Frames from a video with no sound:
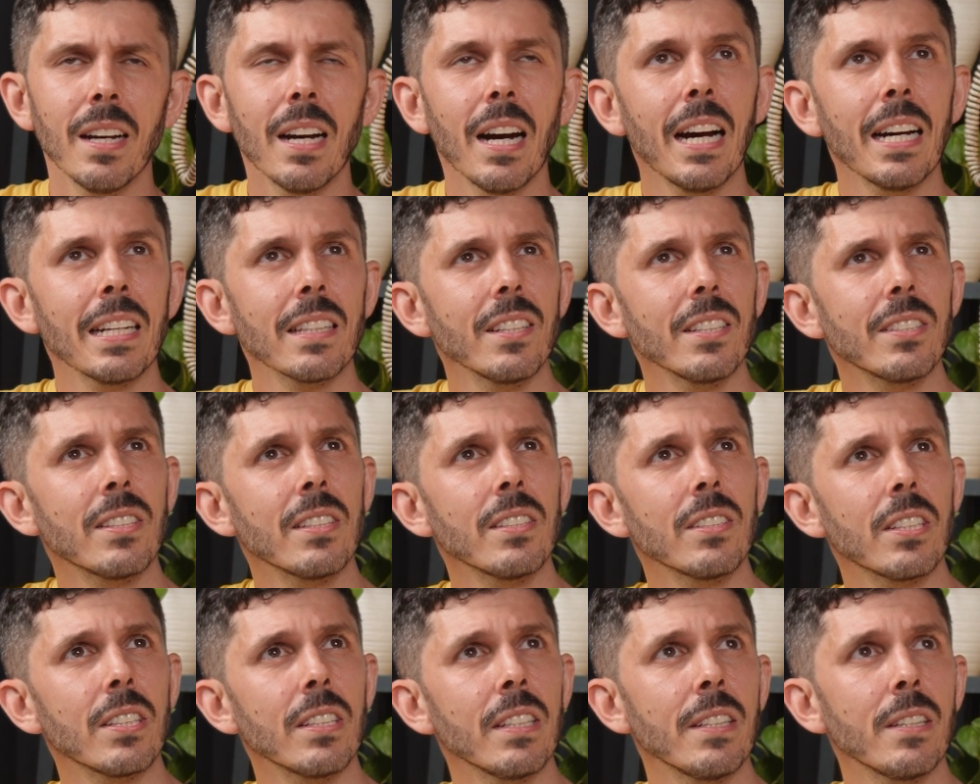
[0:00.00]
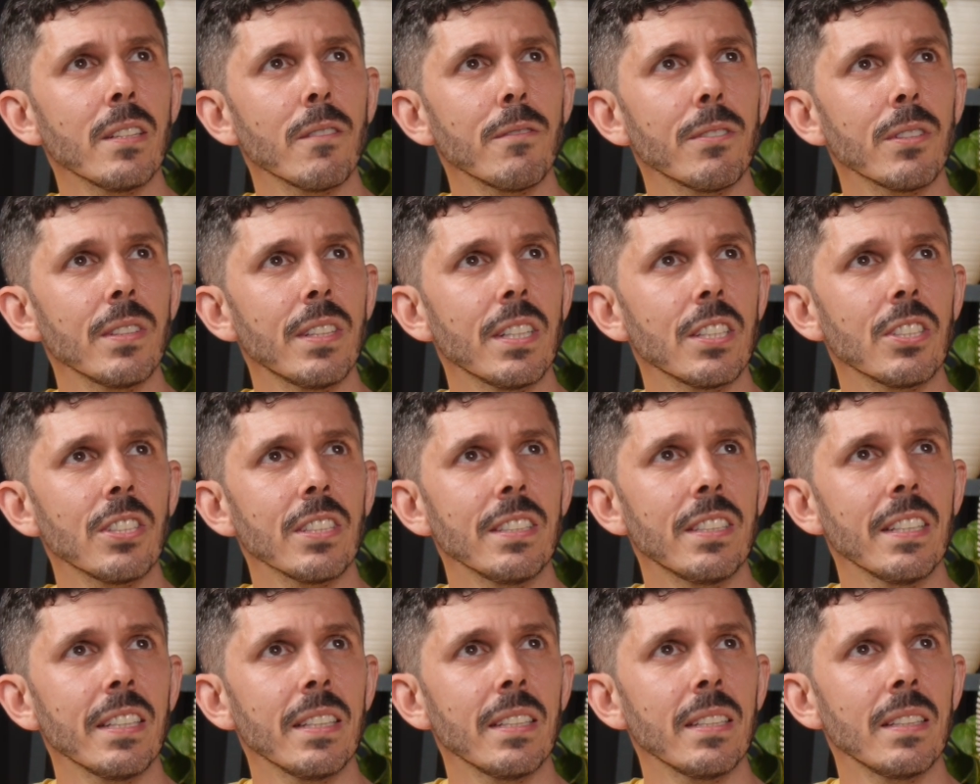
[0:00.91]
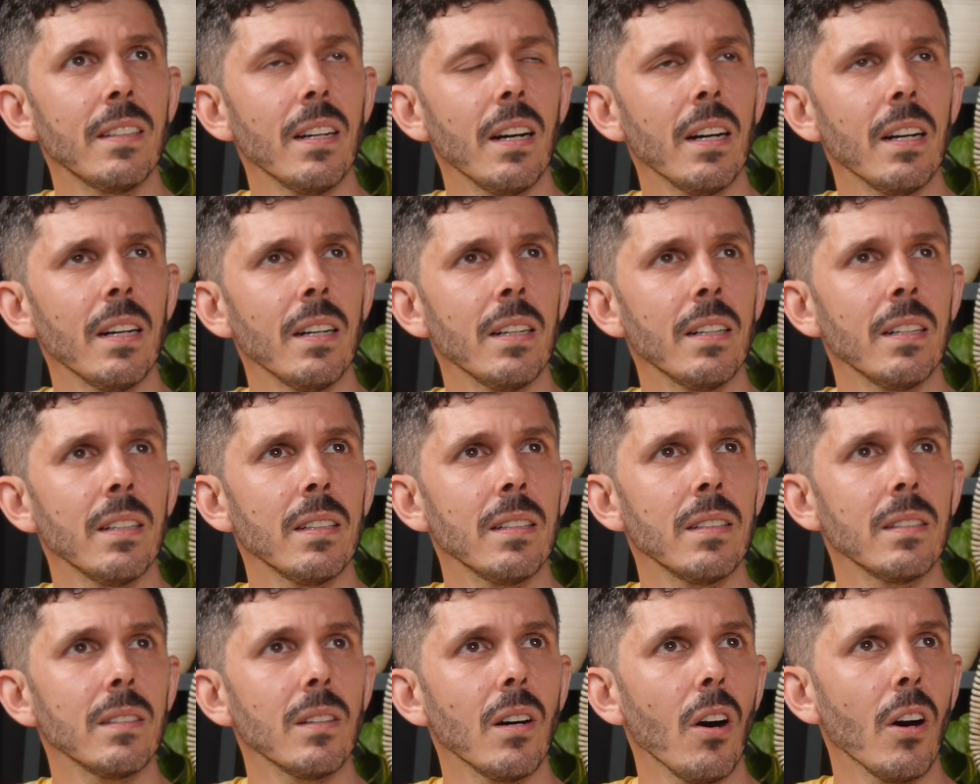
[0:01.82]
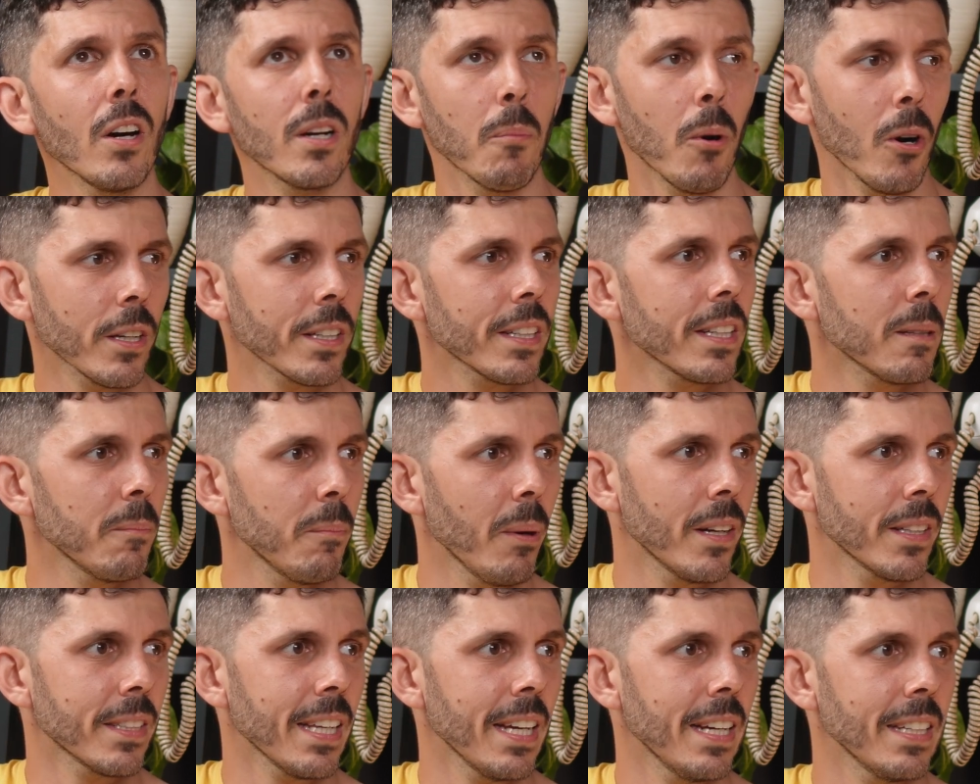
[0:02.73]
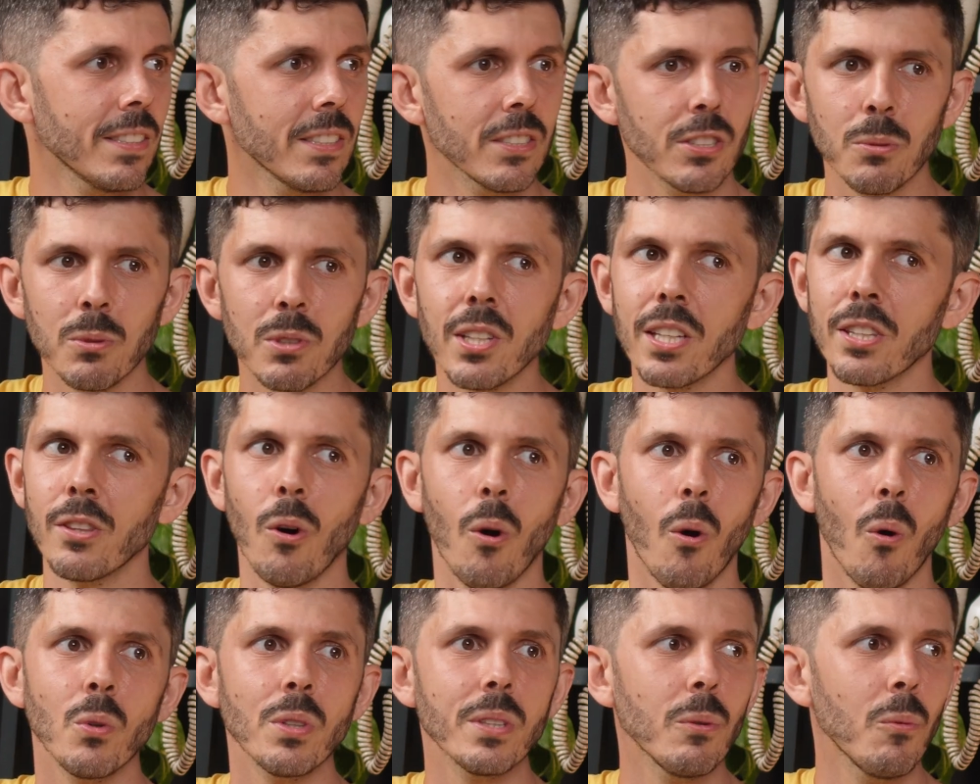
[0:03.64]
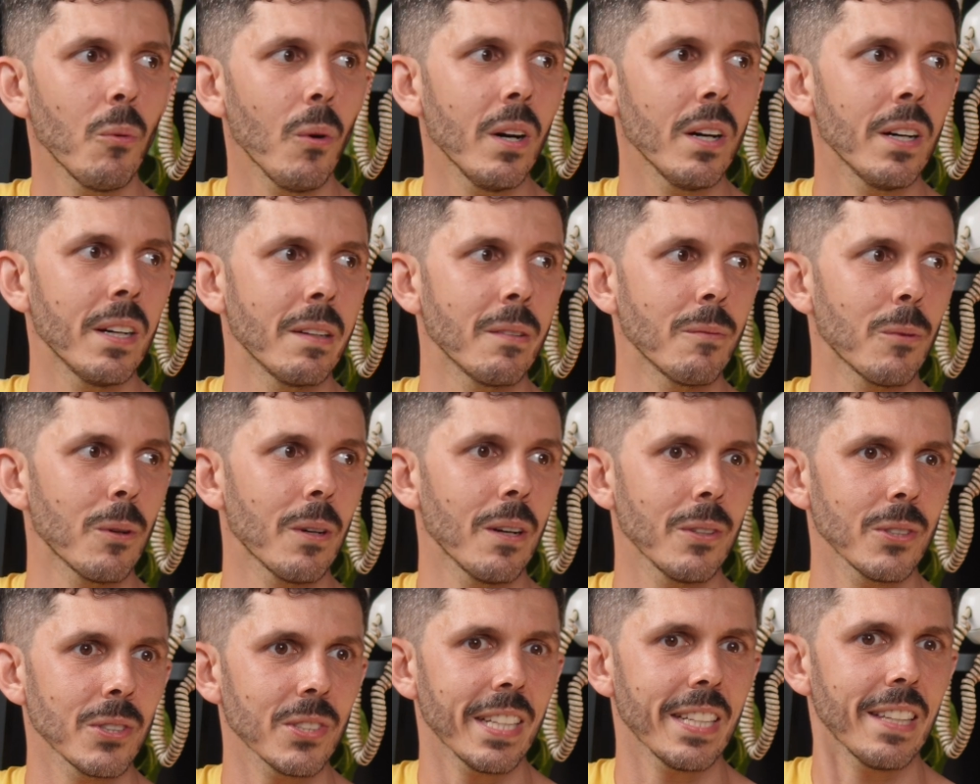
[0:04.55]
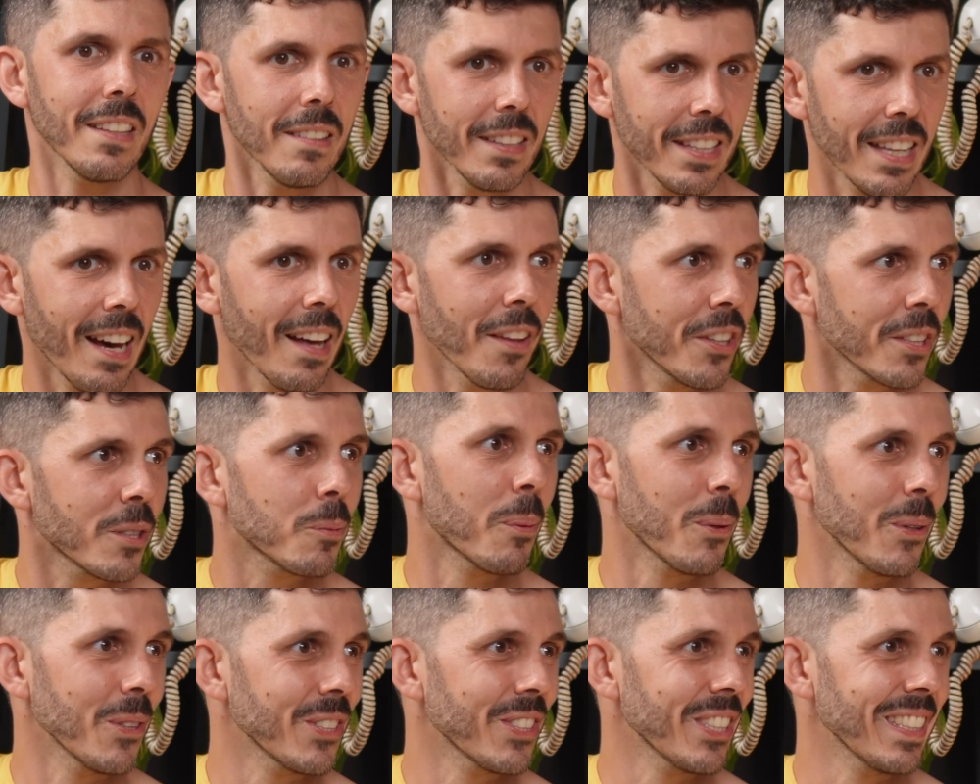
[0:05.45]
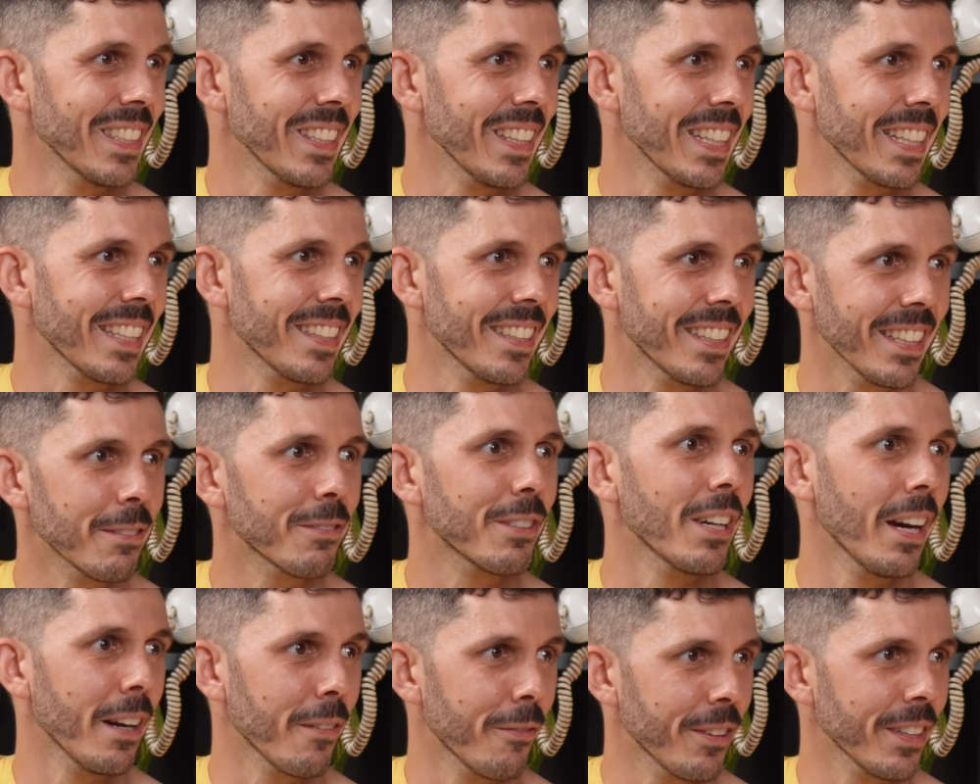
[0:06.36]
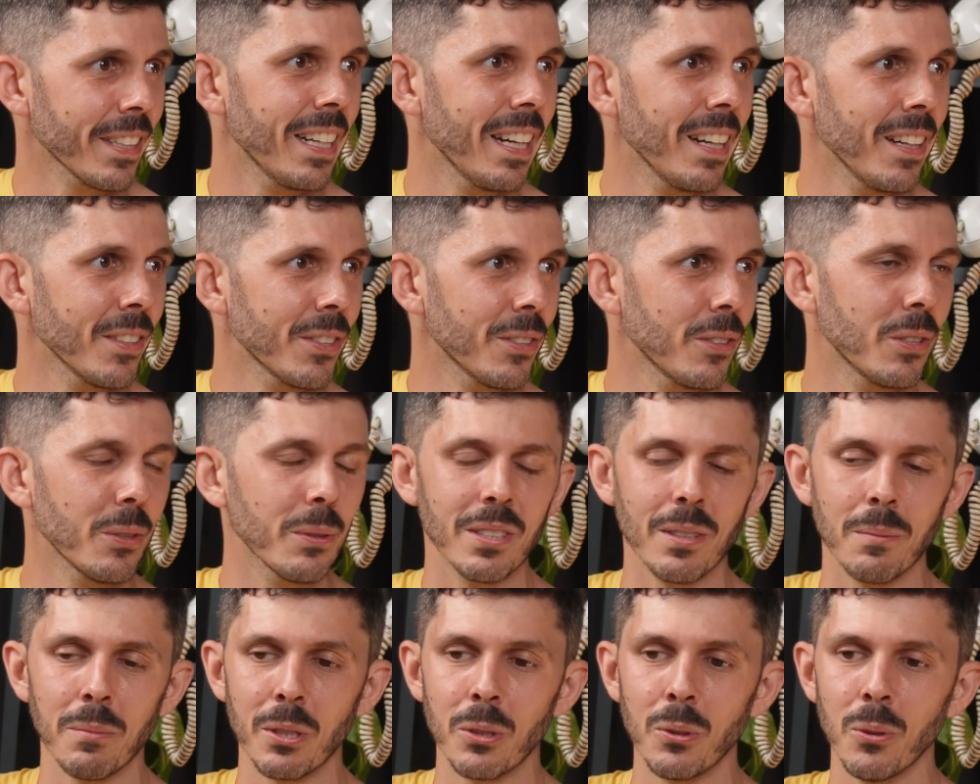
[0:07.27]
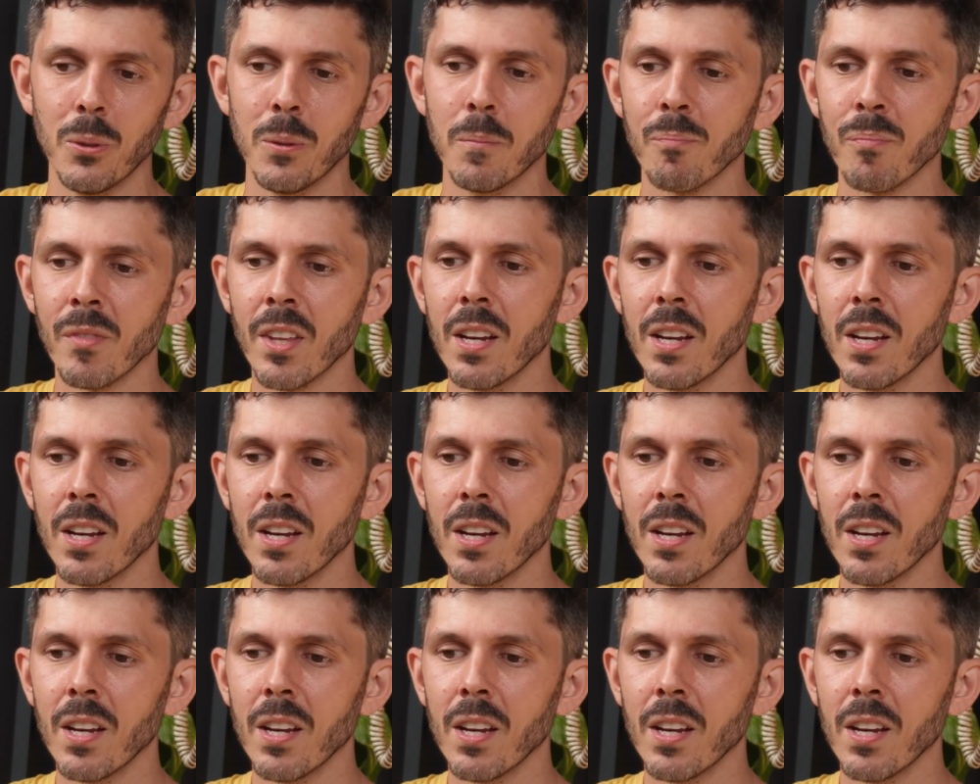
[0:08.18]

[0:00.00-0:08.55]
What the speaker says: I had listened to an interview that she did on a marketing podcast, and she was like the only one where I was like, yeah, this person, like they've got it figured out. They're doing something cool.